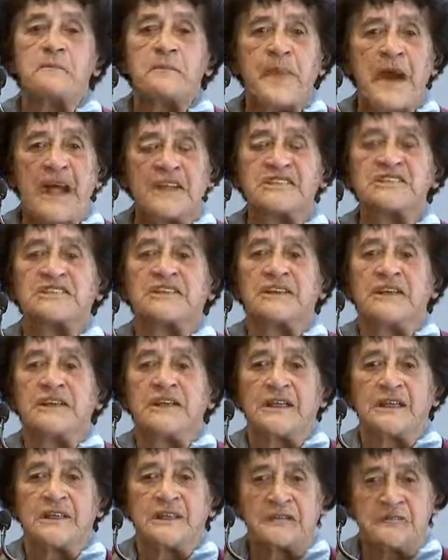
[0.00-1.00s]
but
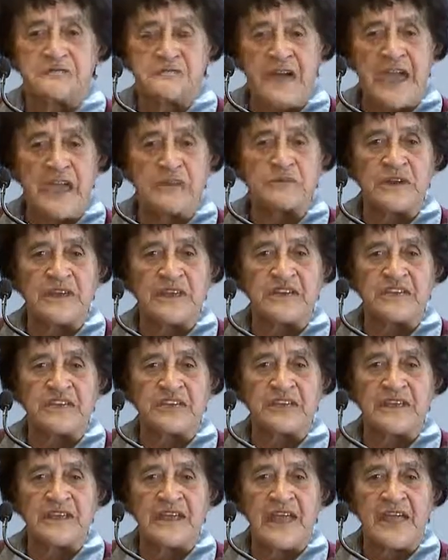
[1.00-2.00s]
the families.
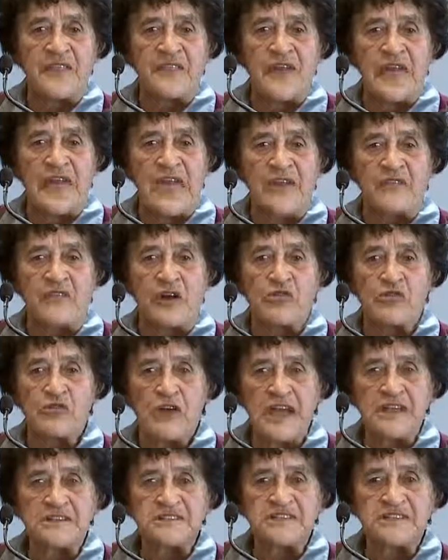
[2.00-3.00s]
And they have a
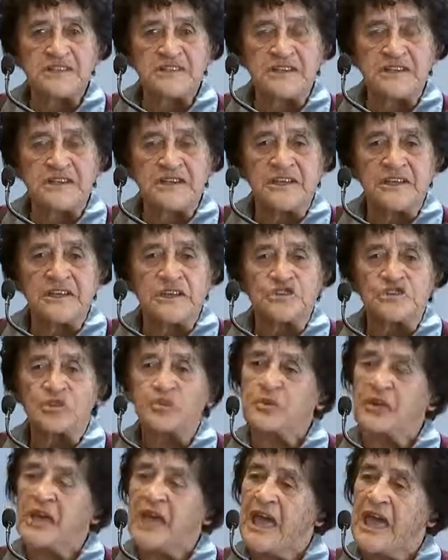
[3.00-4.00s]
right to
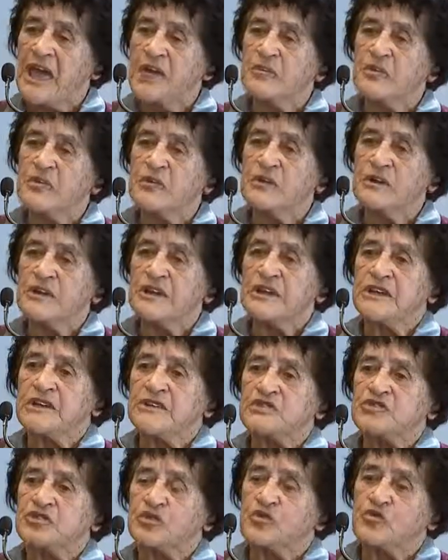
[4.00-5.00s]
be able
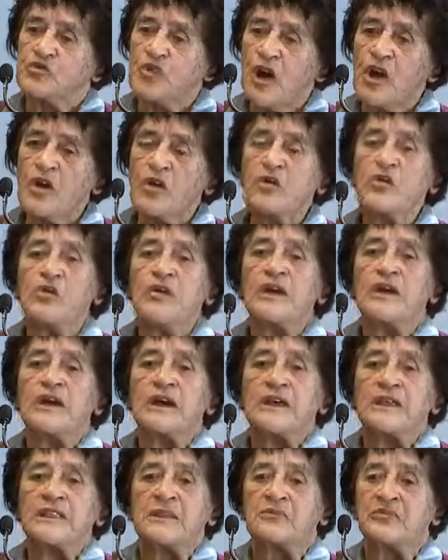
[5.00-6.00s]
to grow
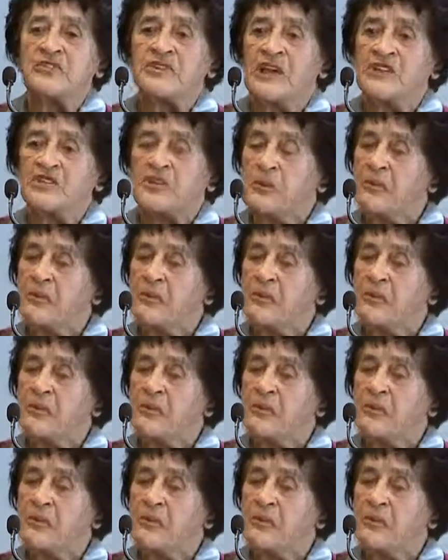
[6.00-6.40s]
themselves.